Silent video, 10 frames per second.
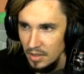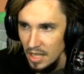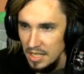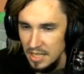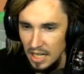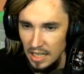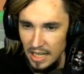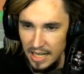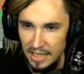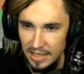It's kind of
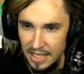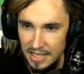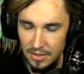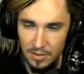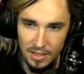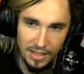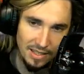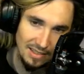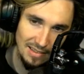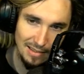like a nice little, like,
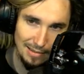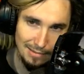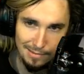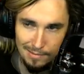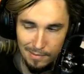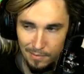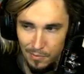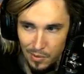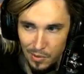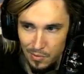you know,
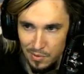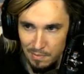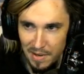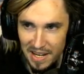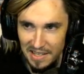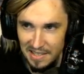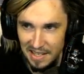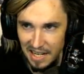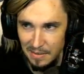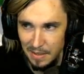rose maze
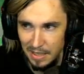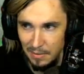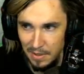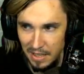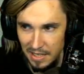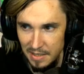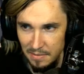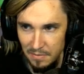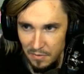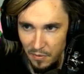kind of a thing with a nice
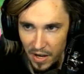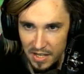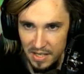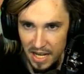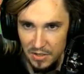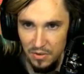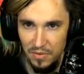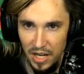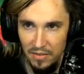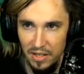fake statue of
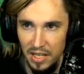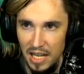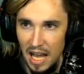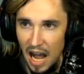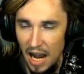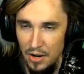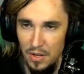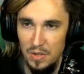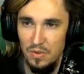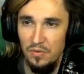David. I knew
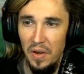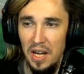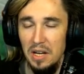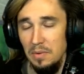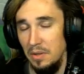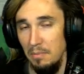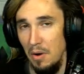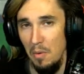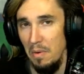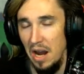this was fake the
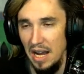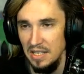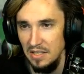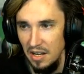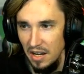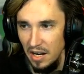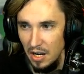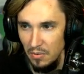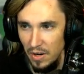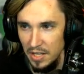moment I saw it
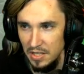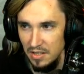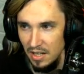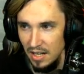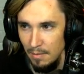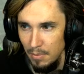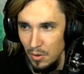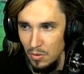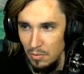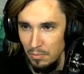on Redd's uh,
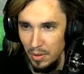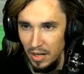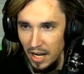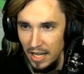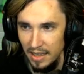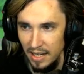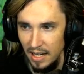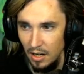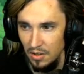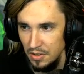boat, but I
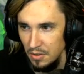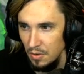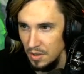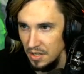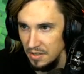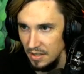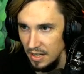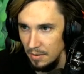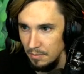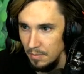thought also no geese allowed.